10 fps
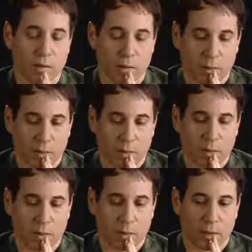
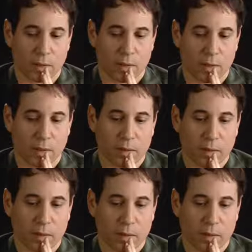(no one is talking)